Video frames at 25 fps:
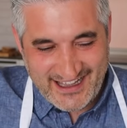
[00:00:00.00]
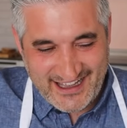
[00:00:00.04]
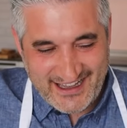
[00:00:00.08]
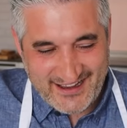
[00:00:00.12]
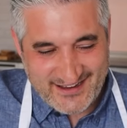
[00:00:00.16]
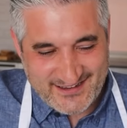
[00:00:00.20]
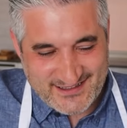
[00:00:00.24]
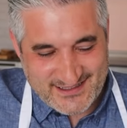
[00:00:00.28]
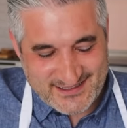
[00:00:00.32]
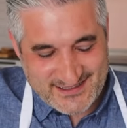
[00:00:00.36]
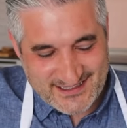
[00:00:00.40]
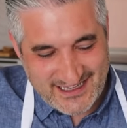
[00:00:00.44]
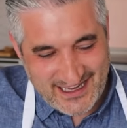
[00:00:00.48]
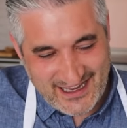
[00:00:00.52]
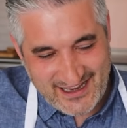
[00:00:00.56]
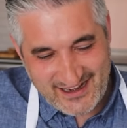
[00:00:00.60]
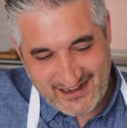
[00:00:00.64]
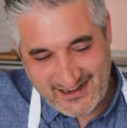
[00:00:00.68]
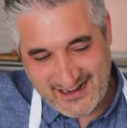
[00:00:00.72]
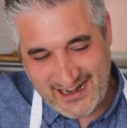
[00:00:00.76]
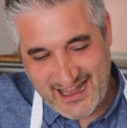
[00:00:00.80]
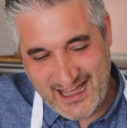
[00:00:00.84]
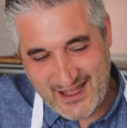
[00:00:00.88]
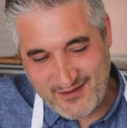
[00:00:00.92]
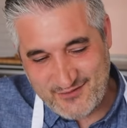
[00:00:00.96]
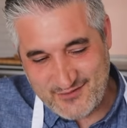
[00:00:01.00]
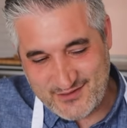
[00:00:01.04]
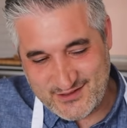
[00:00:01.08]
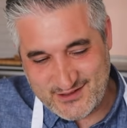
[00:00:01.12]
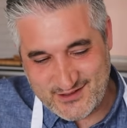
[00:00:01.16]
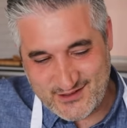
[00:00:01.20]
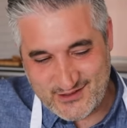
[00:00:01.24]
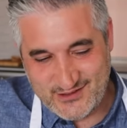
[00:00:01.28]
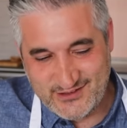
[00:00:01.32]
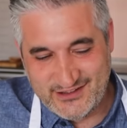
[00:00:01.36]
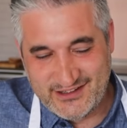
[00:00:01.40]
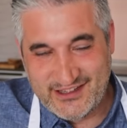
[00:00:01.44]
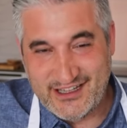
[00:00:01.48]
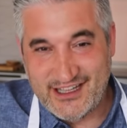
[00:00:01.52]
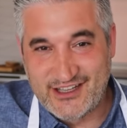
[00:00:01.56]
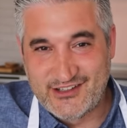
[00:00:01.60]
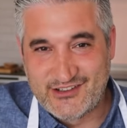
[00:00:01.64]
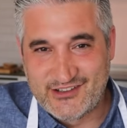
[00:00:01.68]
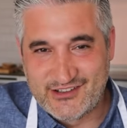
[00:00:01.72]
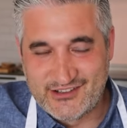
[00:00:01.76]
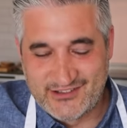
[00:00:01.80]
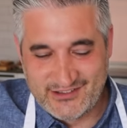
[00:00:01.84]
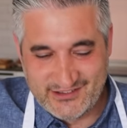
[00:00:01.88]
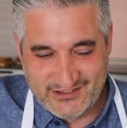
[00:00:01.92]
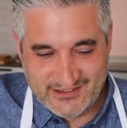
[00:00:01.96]
Her, her laugh is
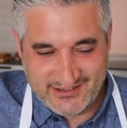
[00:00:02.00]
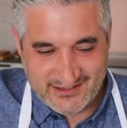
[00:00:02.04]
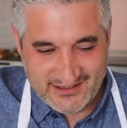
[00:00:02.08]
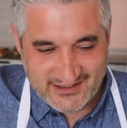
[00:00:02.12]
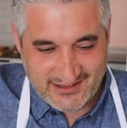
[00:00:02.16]
contagious.